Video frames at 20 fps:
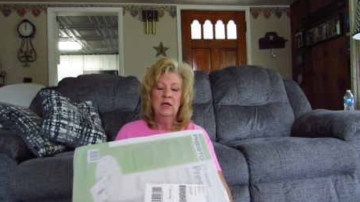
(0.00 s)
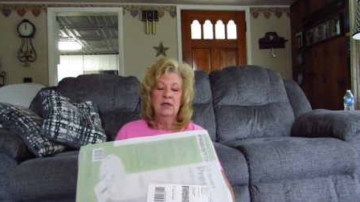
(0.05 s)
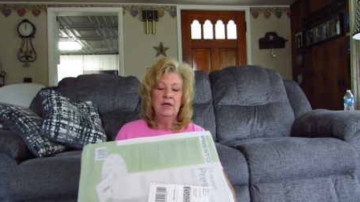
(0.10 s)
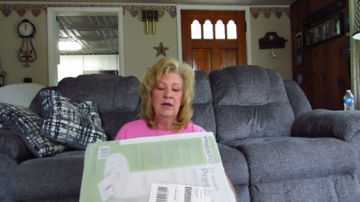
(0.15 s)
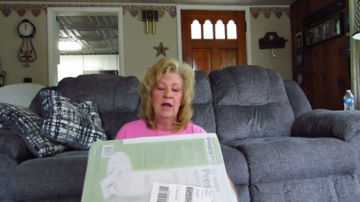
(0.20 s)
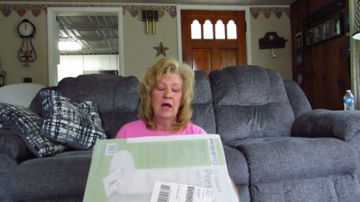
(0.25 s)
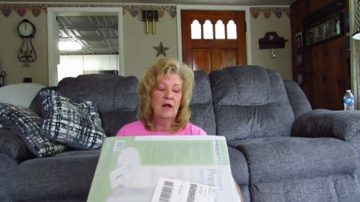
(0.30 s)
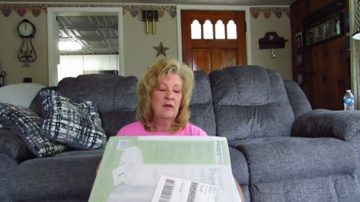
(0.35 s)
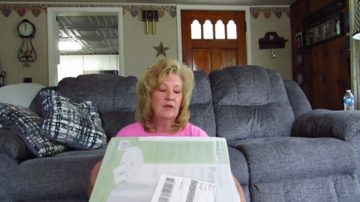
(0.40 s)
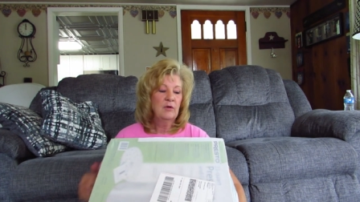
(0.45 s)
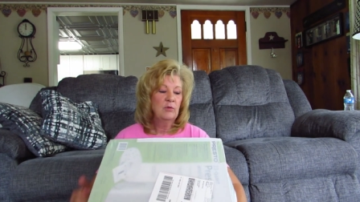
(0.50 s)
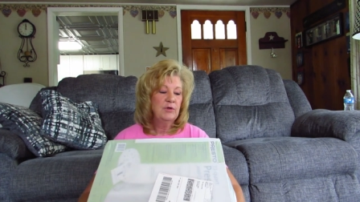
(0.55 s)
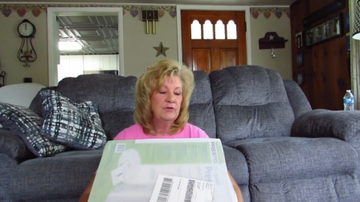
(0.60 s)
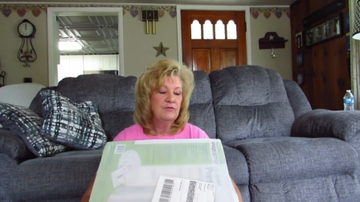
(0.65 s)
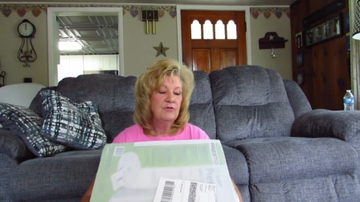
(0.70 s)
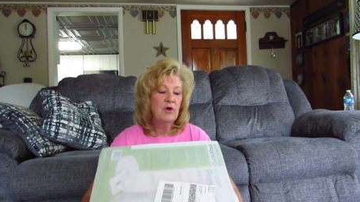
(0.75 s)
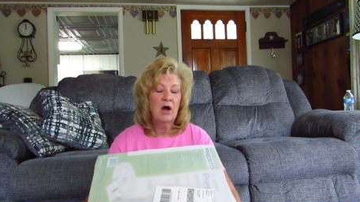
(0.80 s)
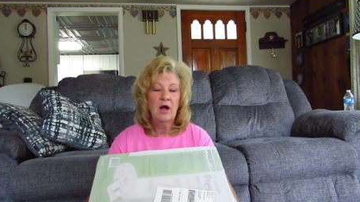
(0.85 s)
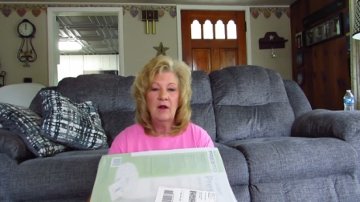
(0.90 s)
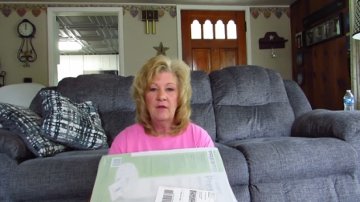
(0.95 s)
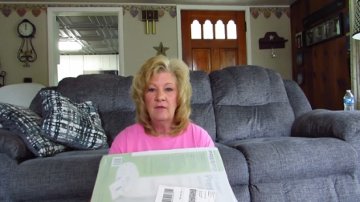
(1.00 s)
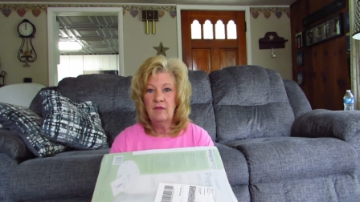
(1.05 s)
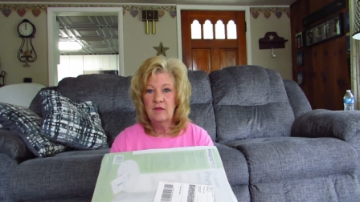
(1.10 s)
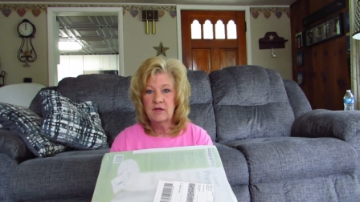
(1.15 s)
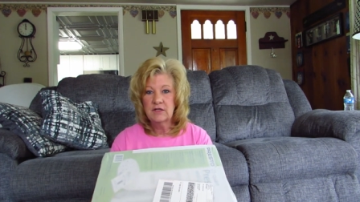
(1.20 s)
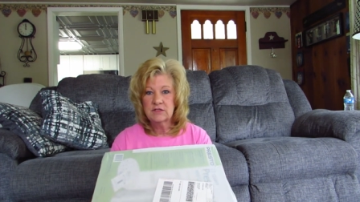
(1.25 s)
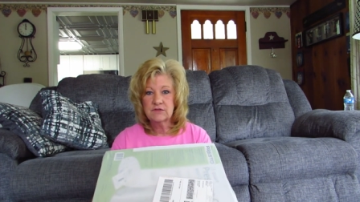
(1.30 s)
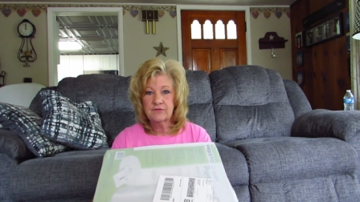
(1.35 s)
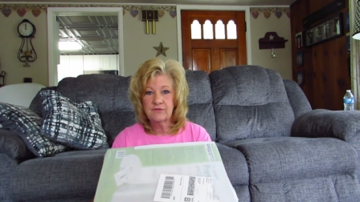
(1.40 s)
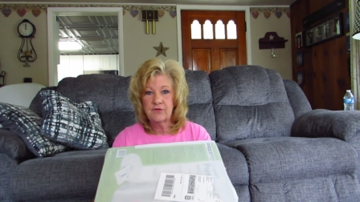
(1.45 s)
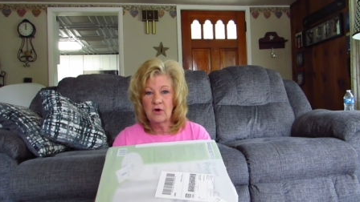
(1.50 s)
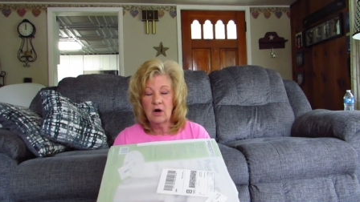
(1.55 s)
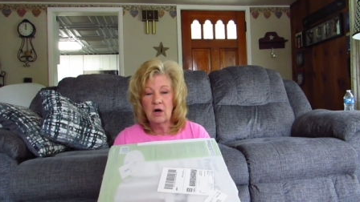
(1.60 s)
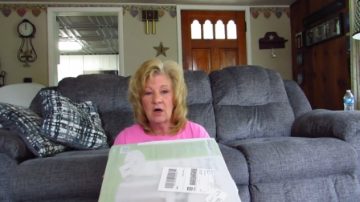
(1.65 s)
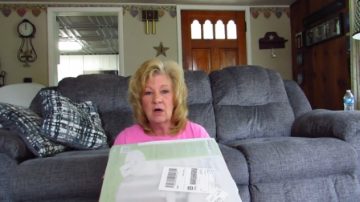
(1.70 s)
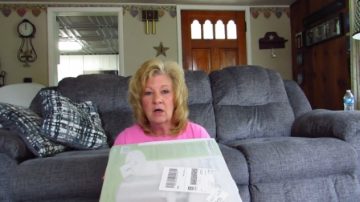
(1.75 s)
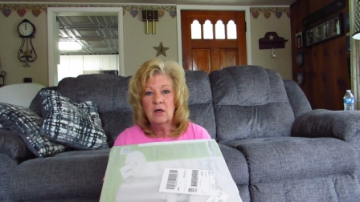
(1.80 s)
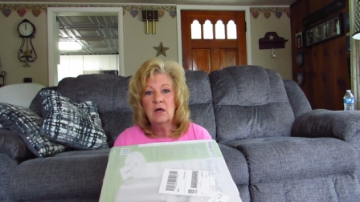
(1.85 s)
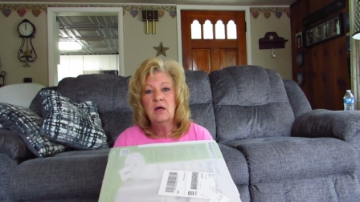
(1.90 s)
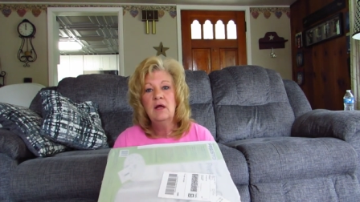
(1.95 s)
Now that we've gotten this
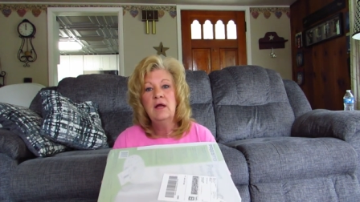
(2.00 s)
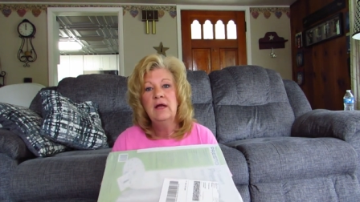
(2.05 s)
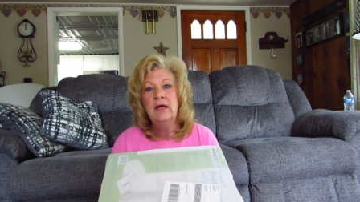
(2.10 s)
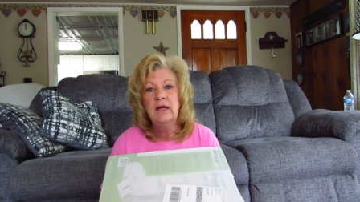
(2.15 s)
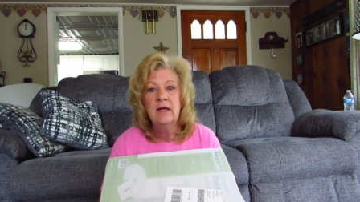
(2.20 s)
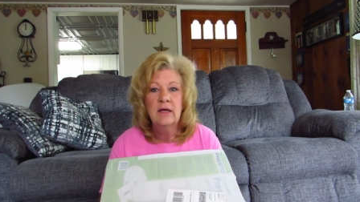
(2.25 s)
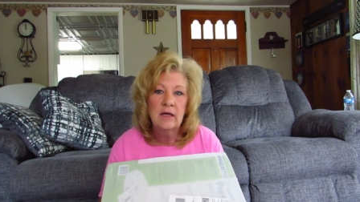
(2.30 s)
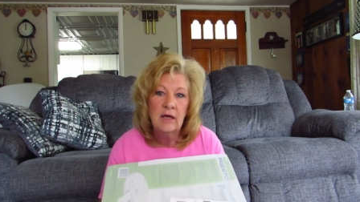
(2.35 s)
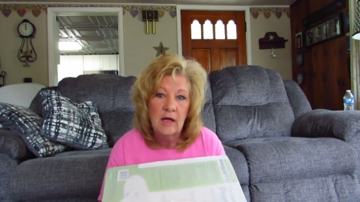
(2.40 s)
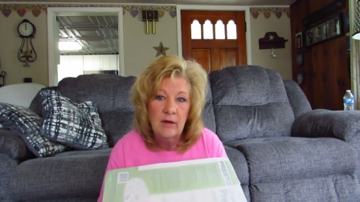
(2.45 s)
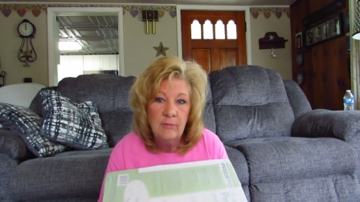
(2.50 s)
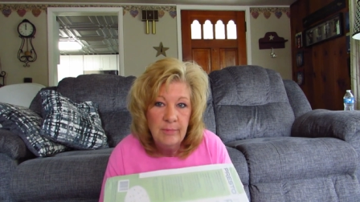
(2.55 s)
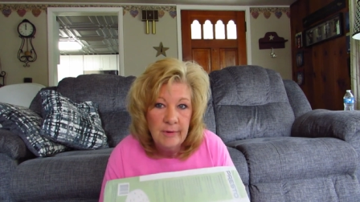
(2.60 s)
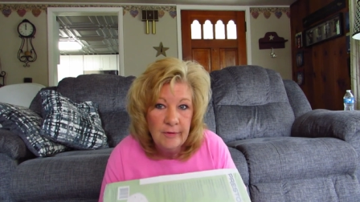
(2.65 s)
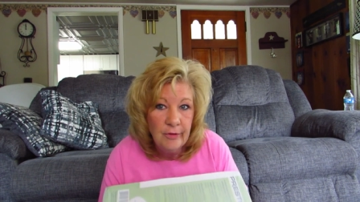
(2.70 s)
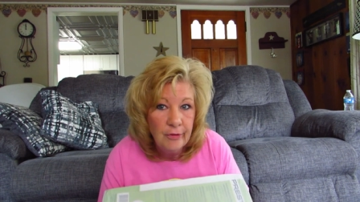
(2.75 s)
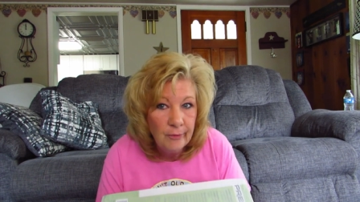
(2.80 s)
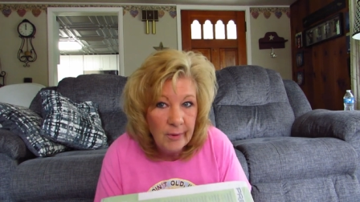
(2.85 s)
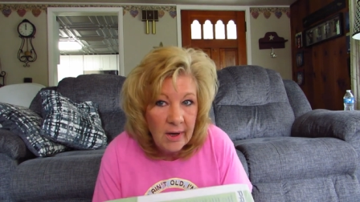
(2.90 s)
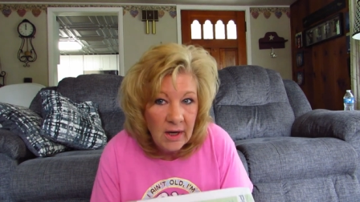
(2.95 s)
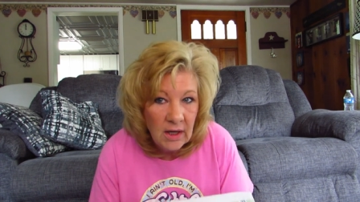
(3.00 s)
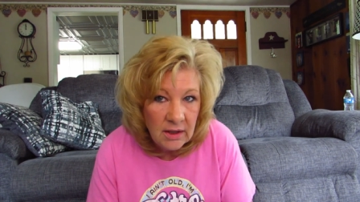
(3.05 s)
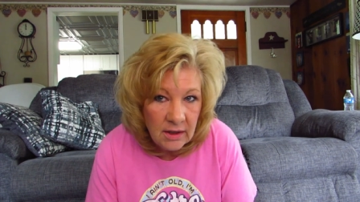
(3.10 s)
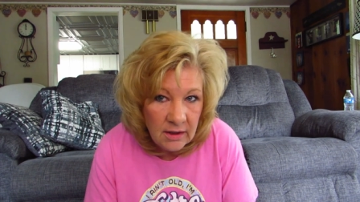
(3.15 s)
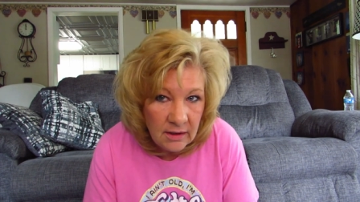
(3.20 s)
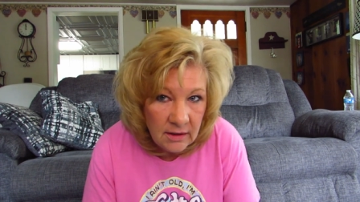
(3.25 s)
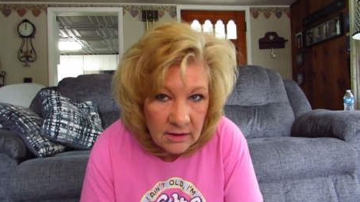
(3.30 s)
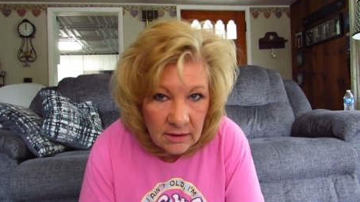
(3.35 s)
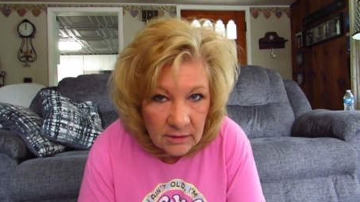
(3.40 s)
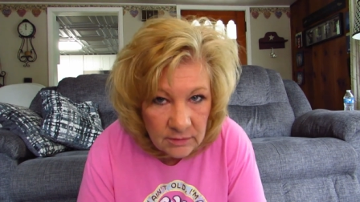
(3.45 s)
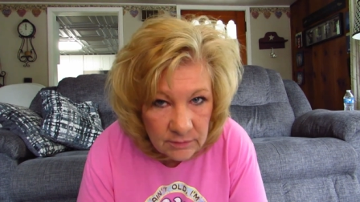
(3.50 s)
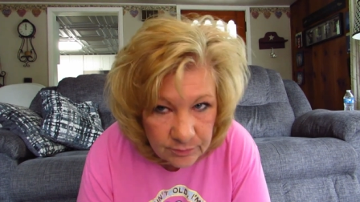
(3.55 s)
far, and I've been threatened.